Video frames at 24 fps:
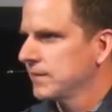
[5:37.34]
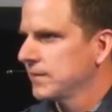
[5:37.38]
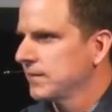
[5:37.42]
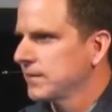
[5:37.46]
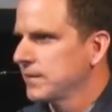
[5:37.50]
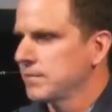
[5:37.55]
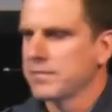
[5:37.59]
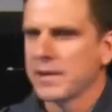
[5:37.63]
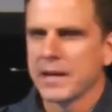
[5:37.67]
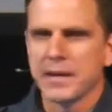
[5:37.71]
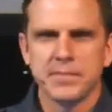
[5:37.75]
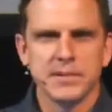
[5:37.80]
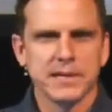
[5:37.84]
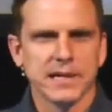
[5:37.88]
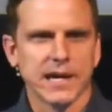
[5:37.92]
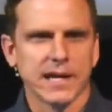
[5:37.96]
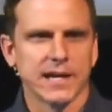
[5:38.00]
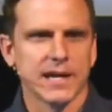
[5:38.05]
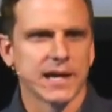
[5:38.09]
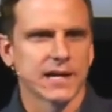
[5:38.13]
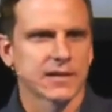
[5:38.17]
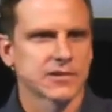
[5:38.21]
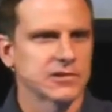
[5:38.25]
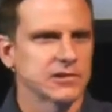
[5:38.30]
then maybe I'd
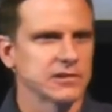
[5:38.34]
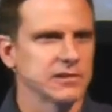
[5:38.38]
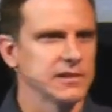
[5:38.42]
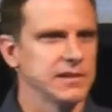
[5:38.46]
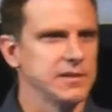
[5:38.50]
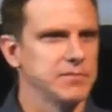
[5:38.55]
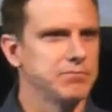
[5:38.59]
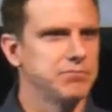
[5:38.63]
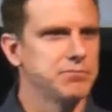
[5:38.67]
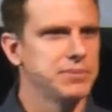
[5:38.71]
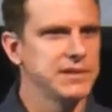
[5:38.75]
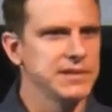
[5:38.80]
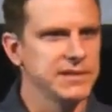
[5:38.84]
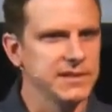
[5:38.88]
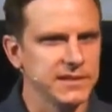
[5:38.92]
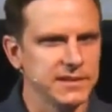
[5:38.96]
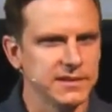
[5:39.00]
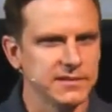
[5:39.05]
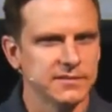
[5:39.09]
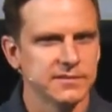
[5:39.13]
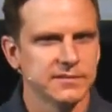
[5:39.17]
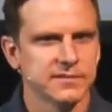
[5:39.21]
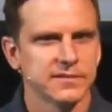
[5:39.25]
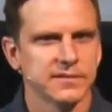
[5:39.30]
actually be
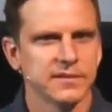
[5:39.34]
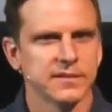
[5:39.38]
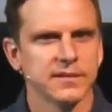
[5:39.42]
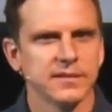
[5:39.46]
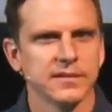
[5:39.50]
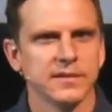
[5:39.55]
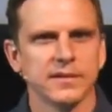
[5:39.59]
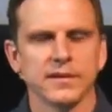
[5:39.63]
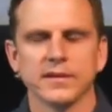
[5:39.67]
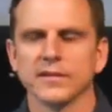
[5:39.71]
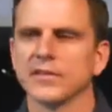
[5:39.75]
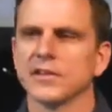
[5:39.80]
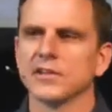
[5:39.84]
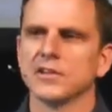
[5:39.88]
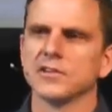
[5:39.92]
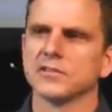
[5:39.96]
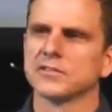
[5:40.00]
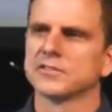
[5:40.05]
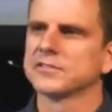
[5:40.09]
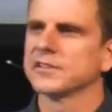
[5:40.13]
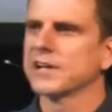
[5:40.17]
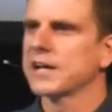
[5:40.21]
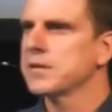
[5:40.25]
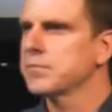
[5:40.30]
the
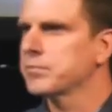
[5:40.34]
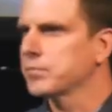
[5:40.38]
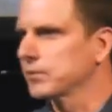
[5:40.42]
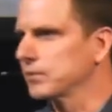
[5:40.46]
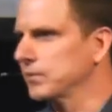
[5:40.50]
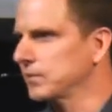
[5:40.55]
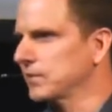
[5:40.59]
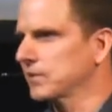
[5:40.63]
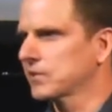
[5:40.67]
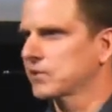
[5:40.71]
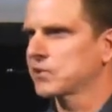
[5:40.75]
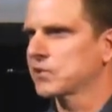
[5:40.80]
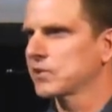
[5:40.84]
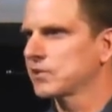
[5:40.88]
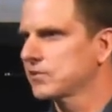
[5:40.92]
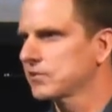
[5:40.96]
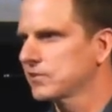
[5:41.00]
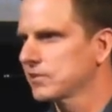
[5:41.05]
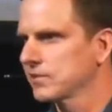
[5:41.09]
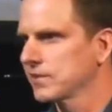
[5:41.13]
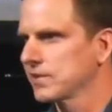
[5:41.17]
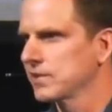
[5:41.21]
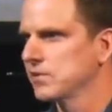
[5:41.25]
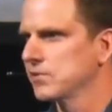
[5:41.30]
disciple and the
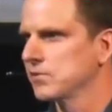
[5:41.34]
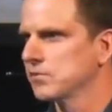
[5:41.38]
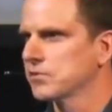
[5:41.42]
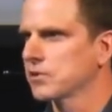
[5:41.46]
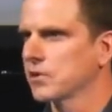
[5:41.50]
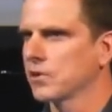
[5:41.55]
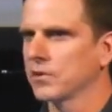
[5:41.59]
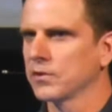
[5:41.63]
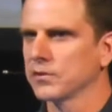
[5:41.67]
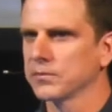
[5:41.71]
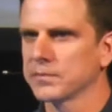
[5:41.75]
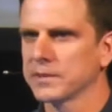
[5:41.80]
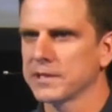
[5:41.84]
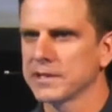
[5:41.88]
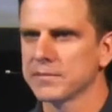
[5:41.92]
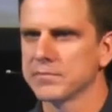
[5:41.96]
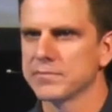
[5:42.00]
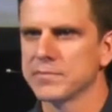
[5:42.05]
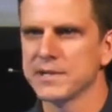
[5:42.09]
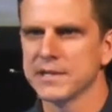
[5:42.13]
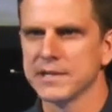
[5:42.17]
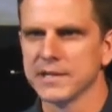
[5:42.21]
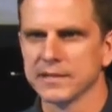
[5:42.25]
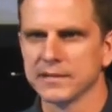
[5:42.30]
Christian that you've called me to
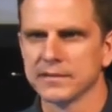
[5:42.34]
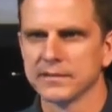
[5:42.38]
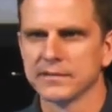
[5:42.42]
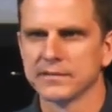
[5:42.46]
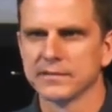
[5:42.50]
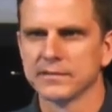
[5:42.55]
be.